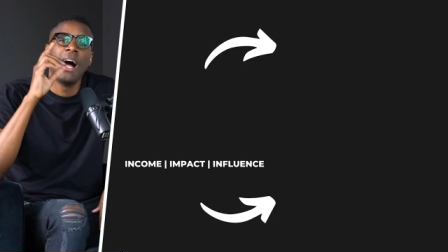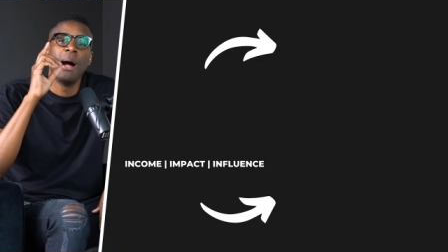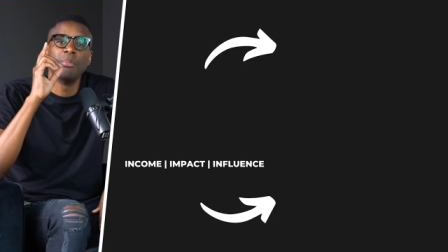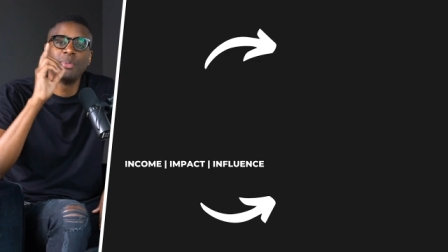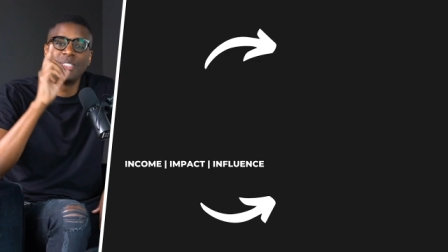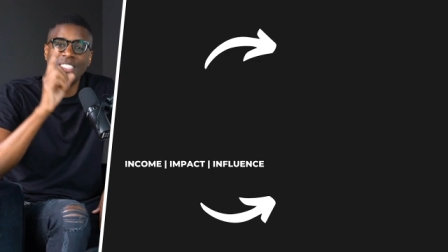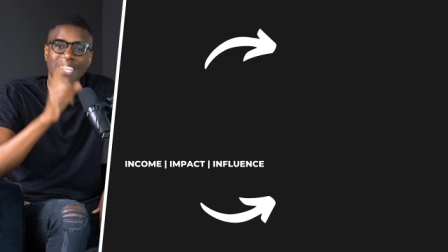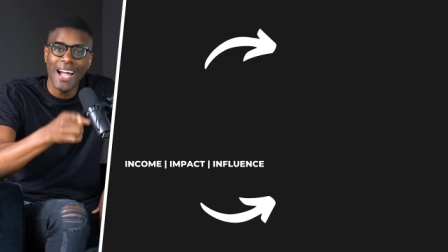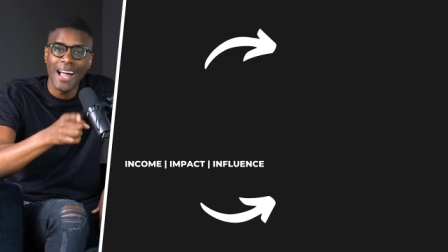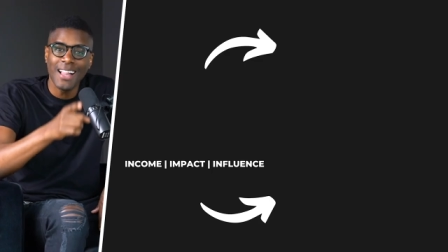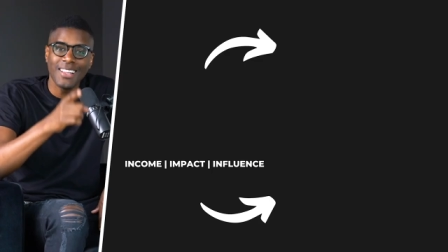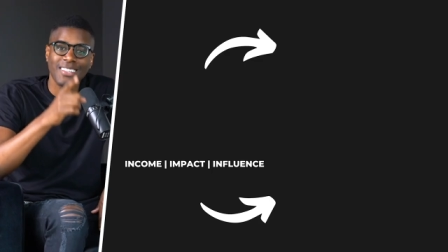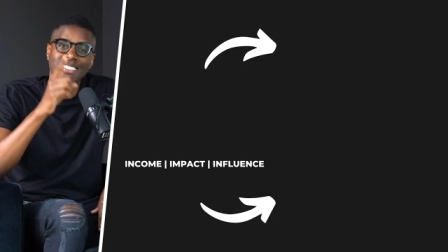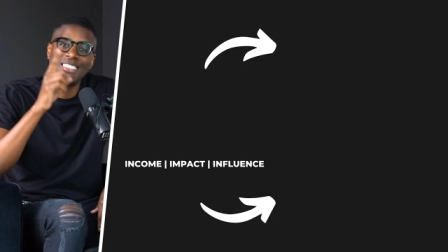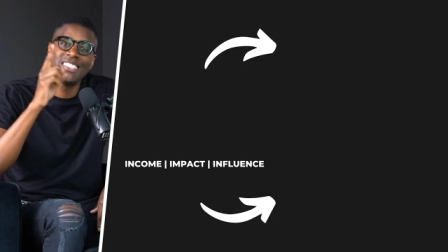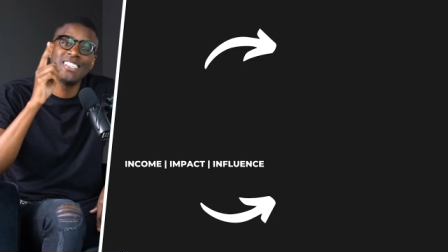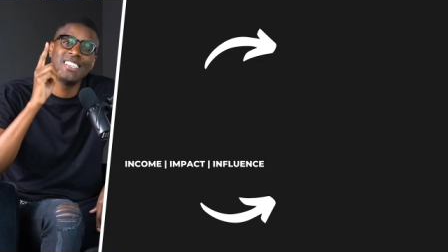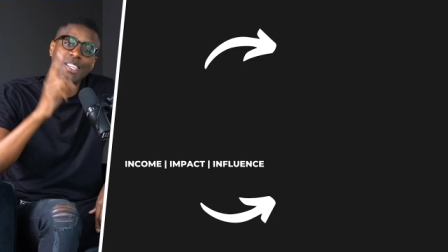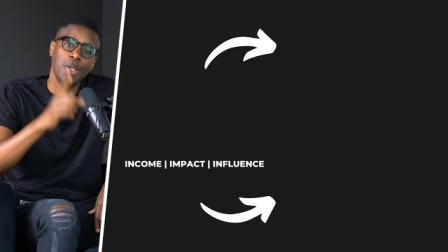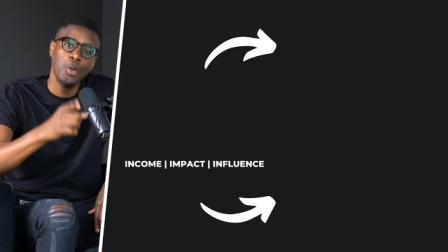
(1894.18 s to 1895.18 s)
I'm
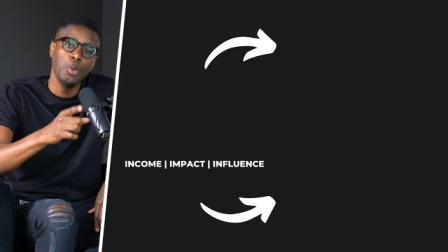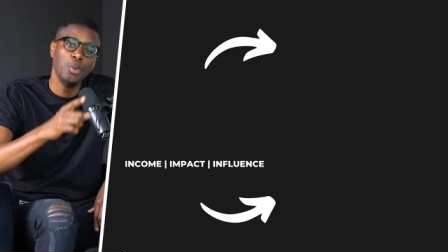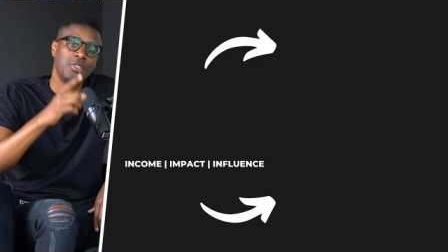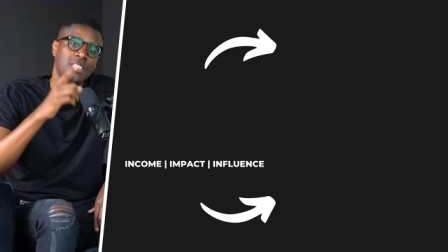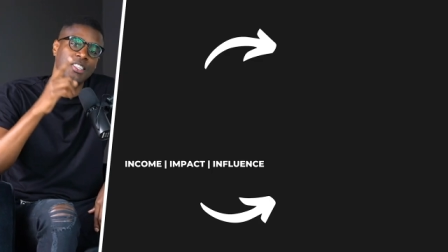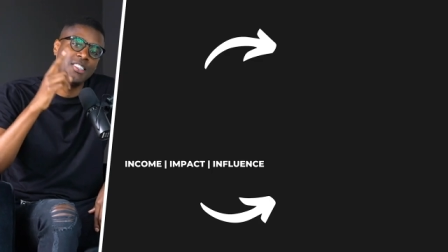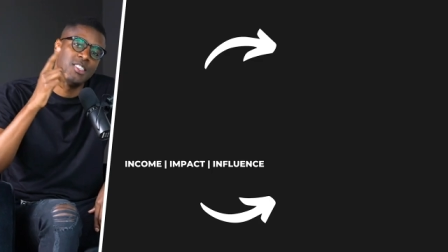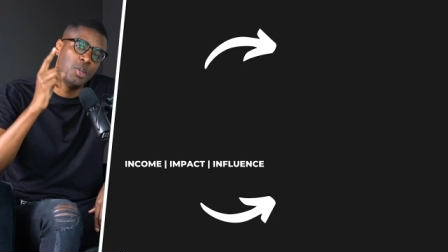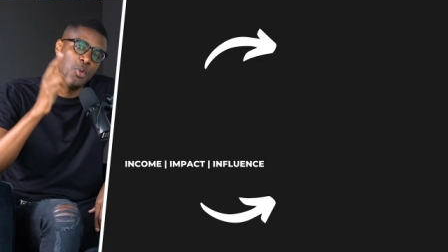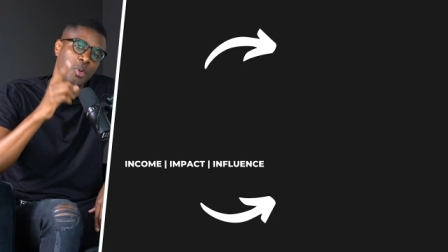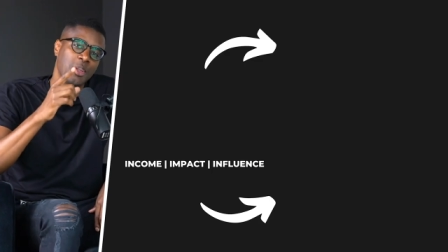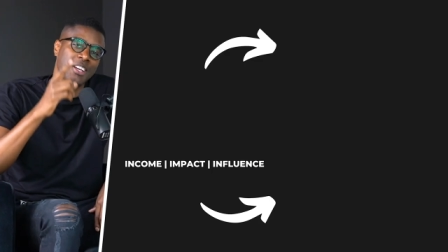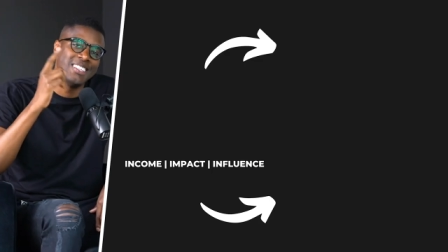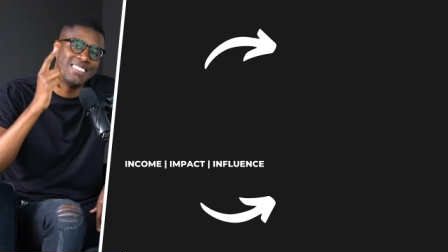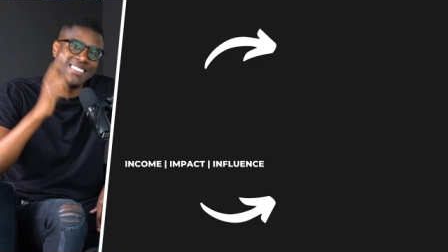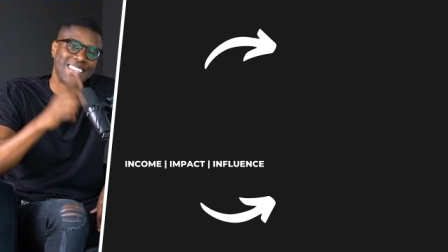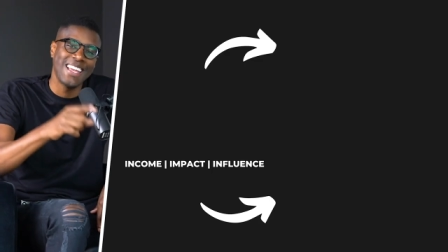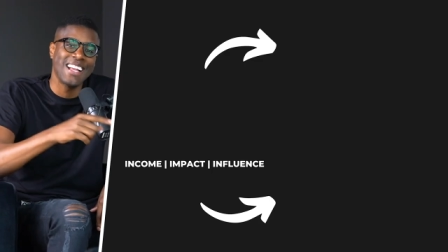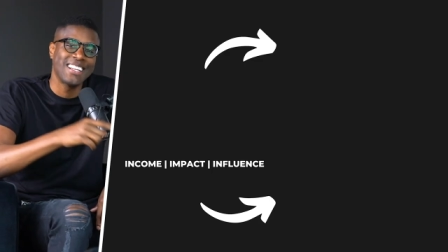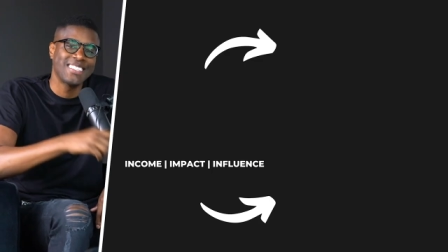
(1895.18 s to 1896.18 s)
challenging you to do the
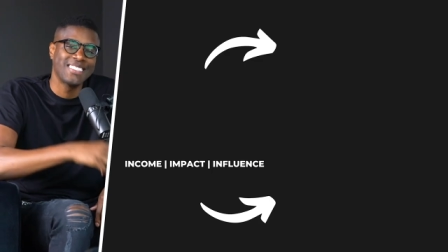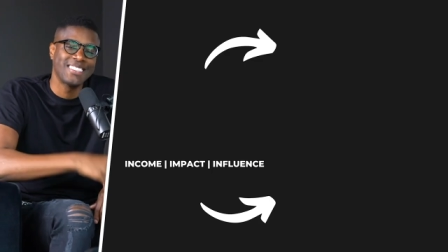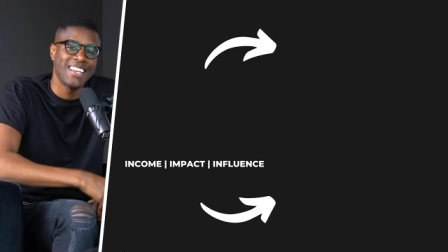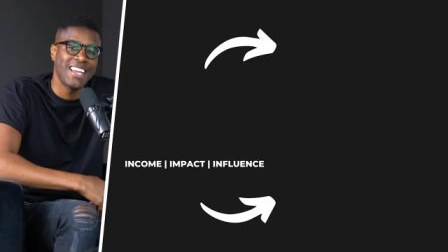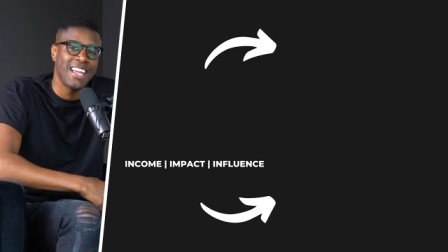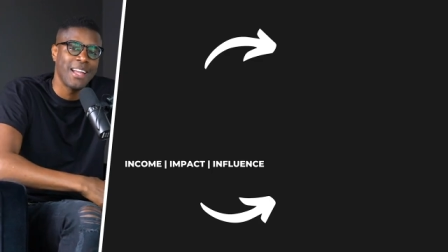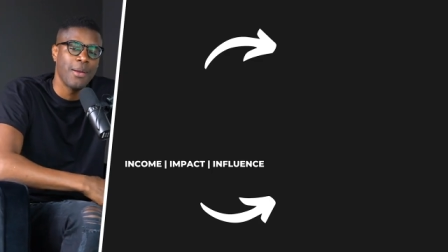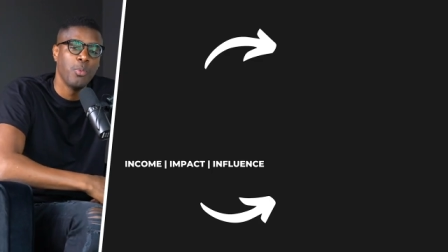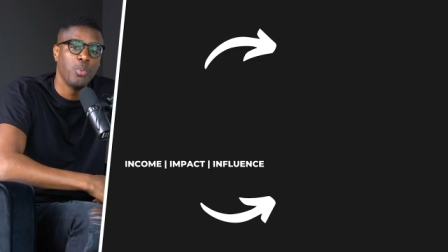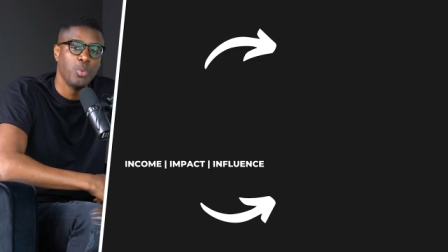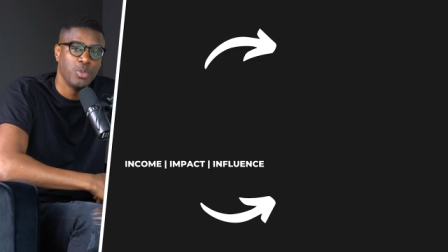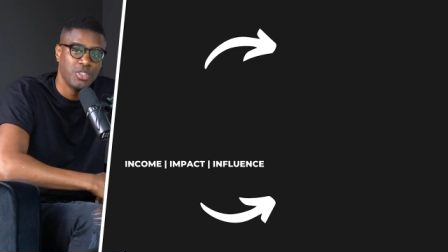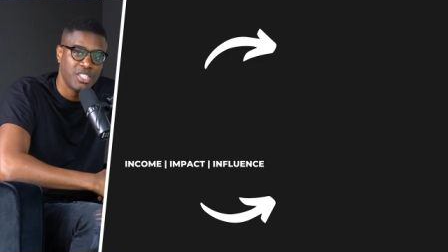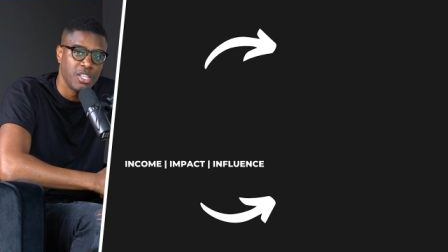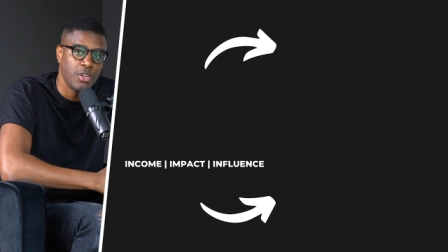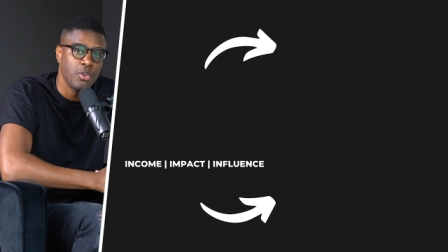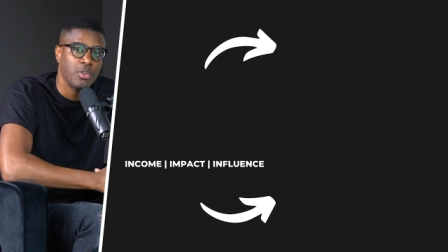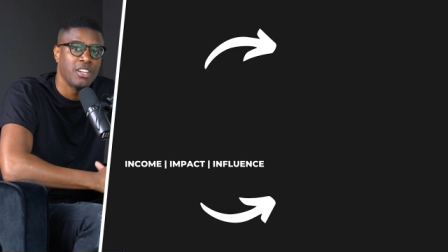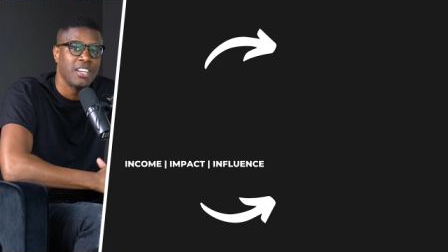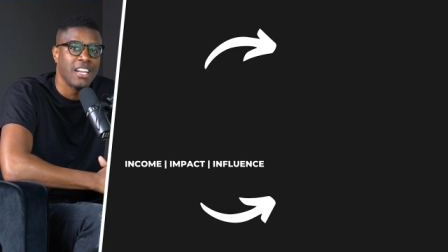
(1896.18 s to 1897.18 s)
exact same. We'll
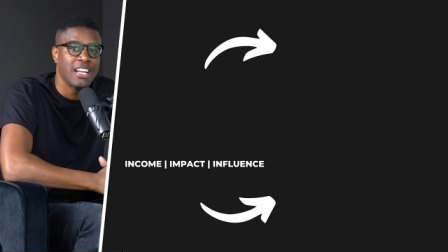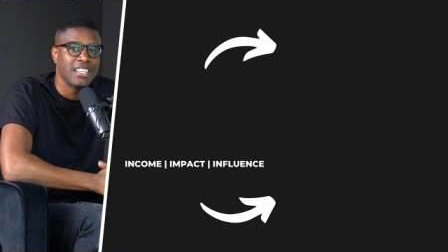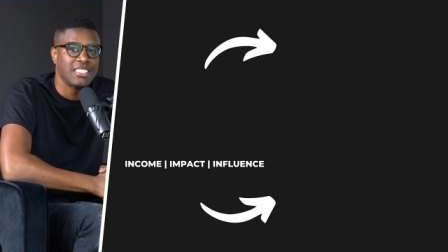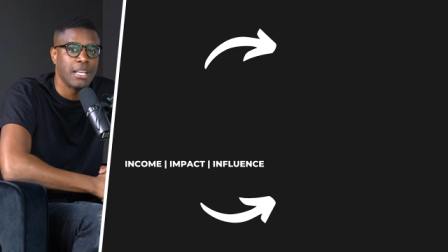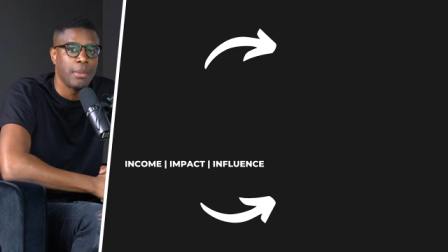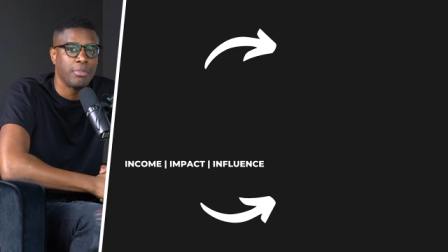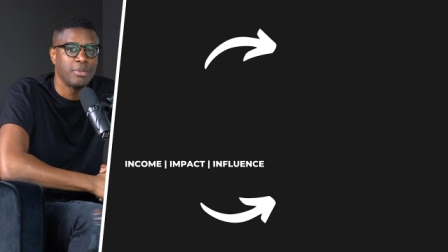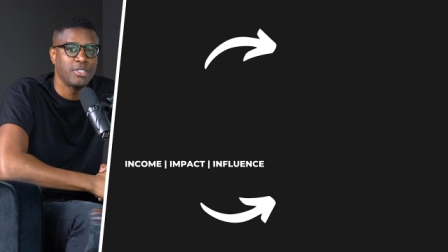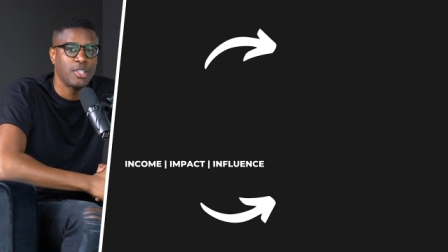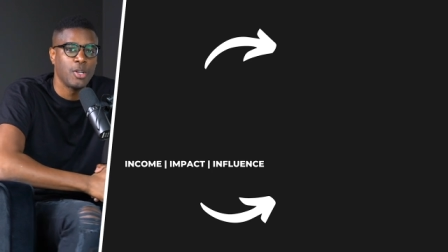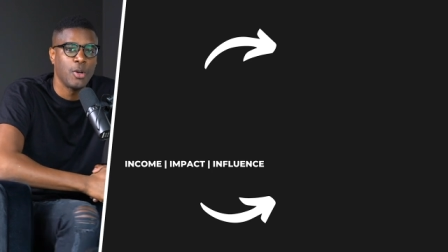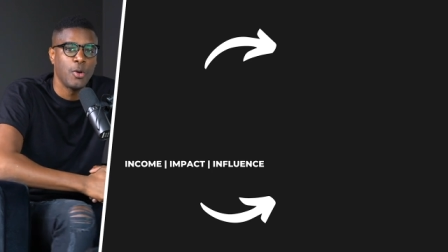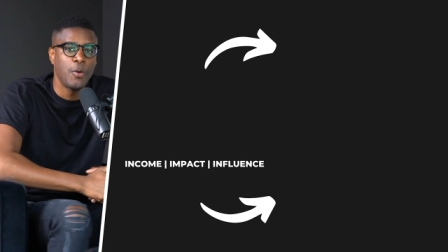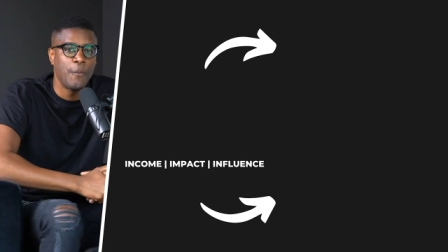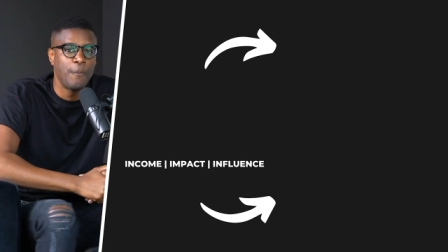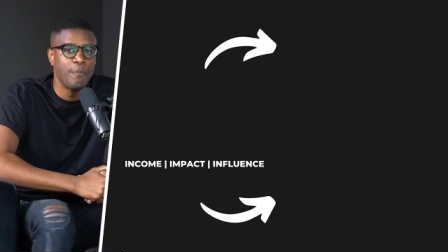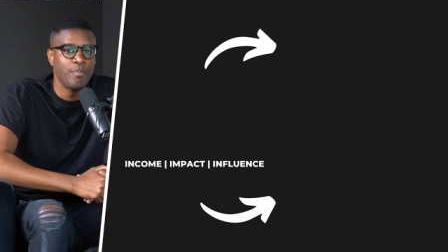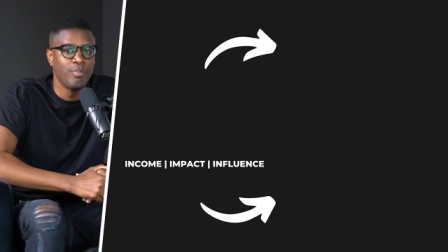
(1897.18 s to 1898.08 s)
see you in the next episode.